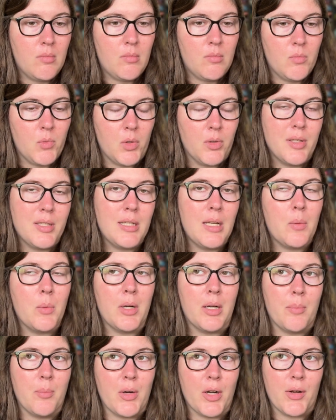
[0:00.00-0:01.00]
well, it's not
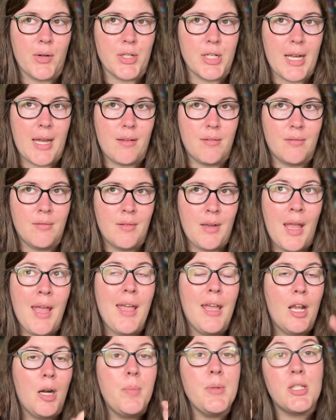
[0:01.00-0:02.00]
work in progress yet.
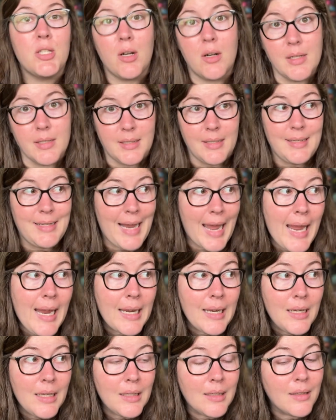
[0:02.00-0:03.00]
It'll be started
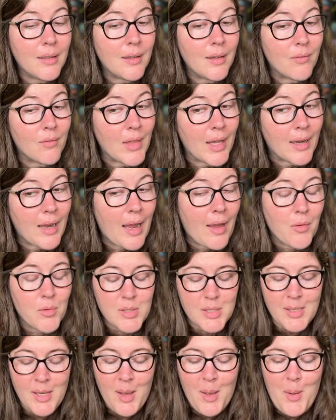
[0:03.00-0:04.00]
today, if that
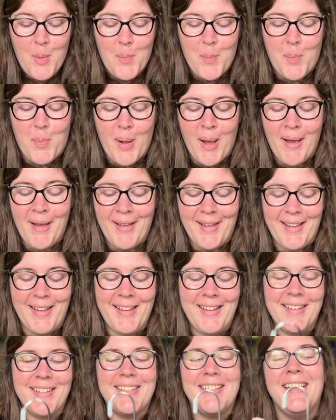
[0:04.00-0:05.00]
counts, but
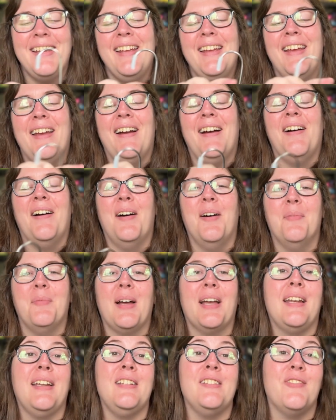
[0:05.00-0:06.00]

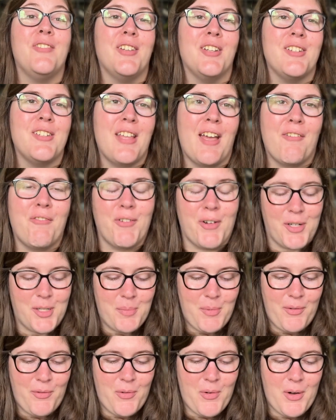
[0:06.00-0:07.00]
I need to finish that first
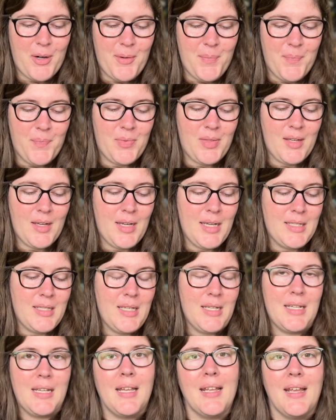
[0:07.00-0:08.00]
before I
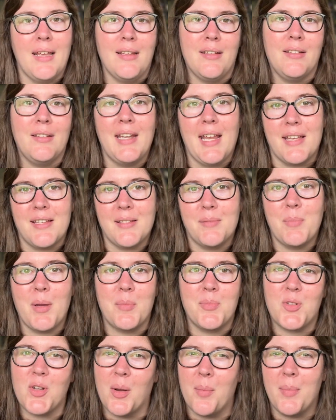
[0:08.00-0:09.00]
send it. And yes,
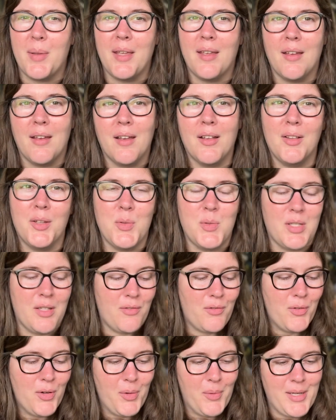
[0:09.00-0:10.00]
Pupster, I'm being elusive
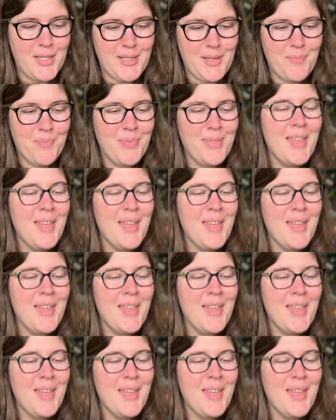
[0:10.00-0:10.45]
for a reason.